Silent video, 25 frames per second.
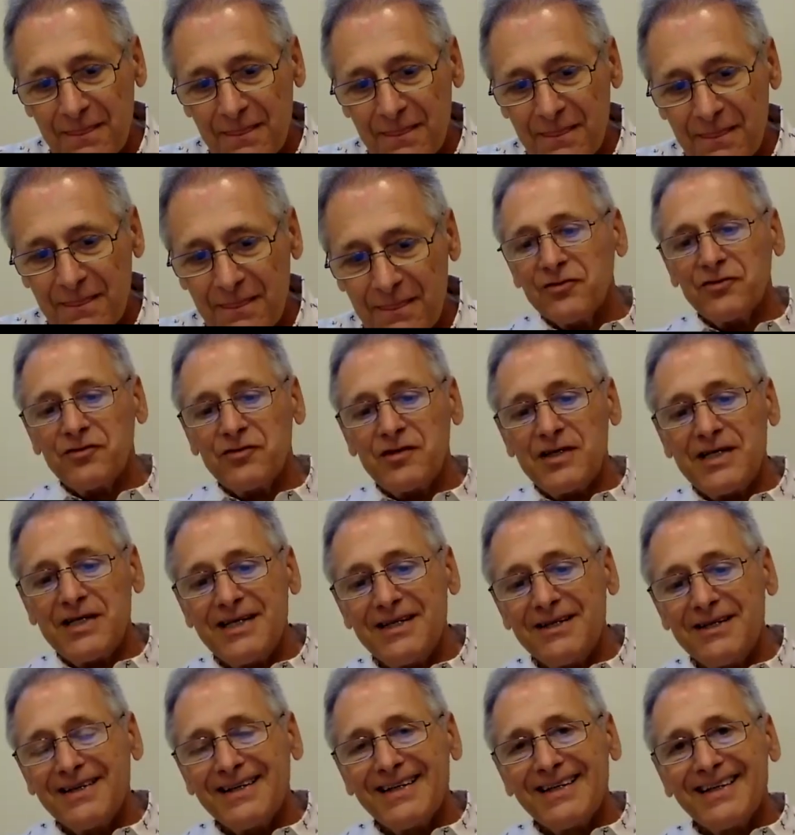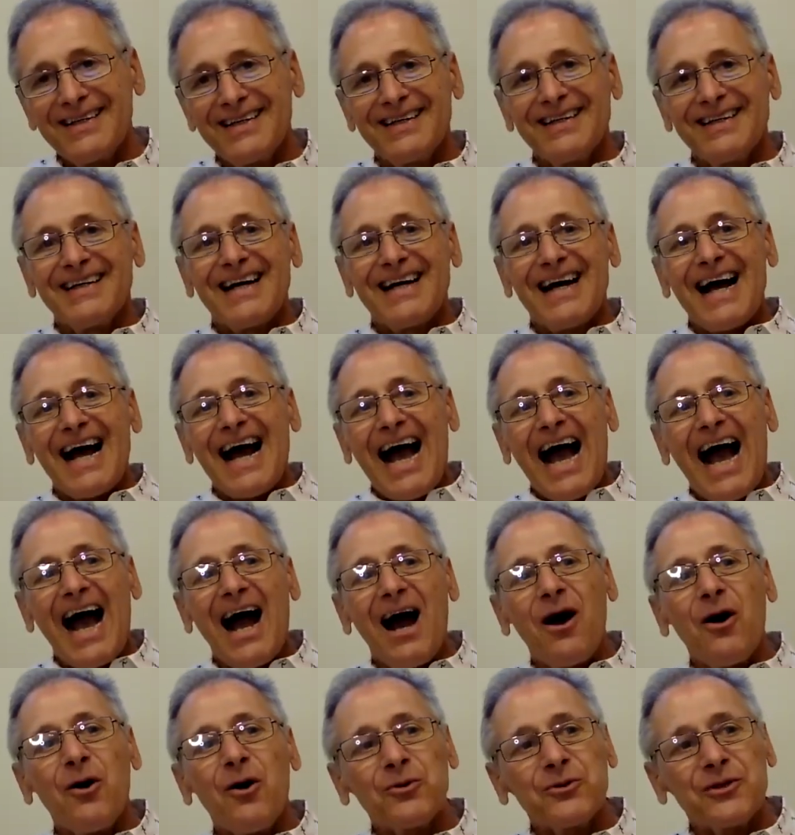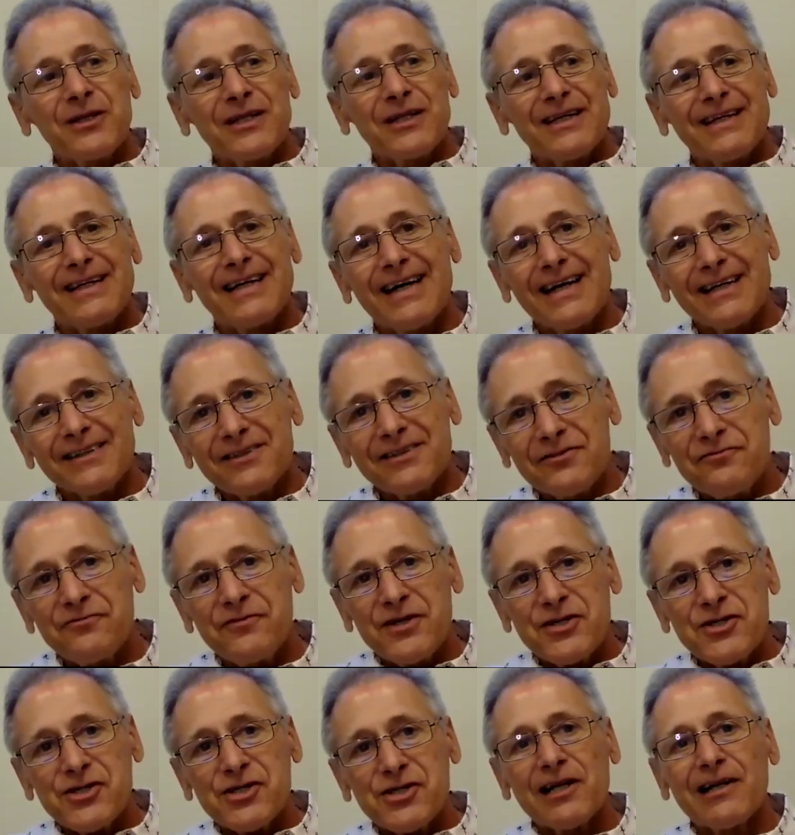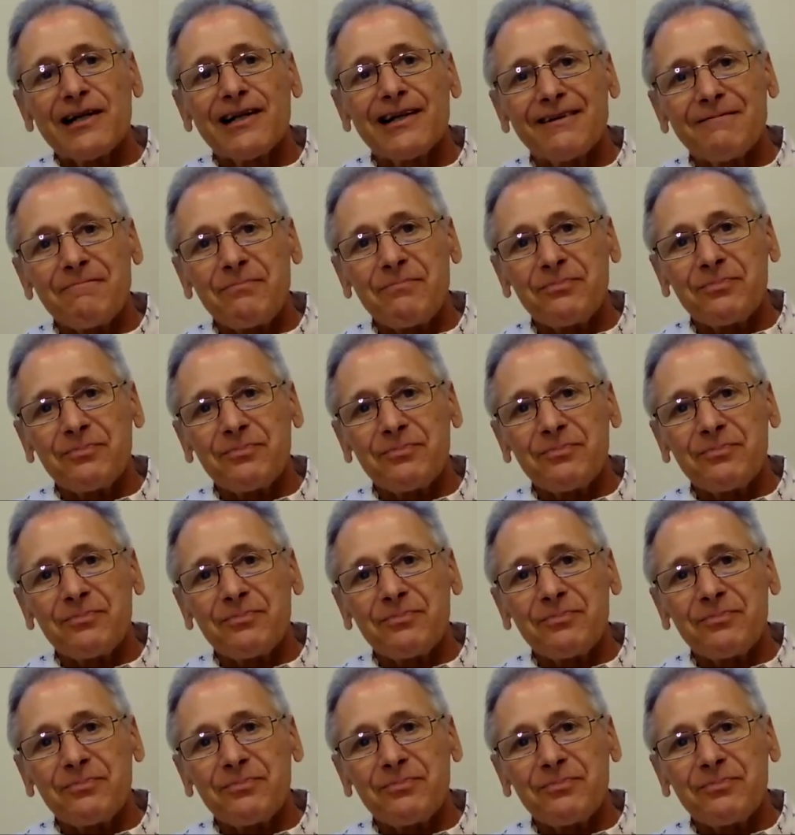when you see how the artificial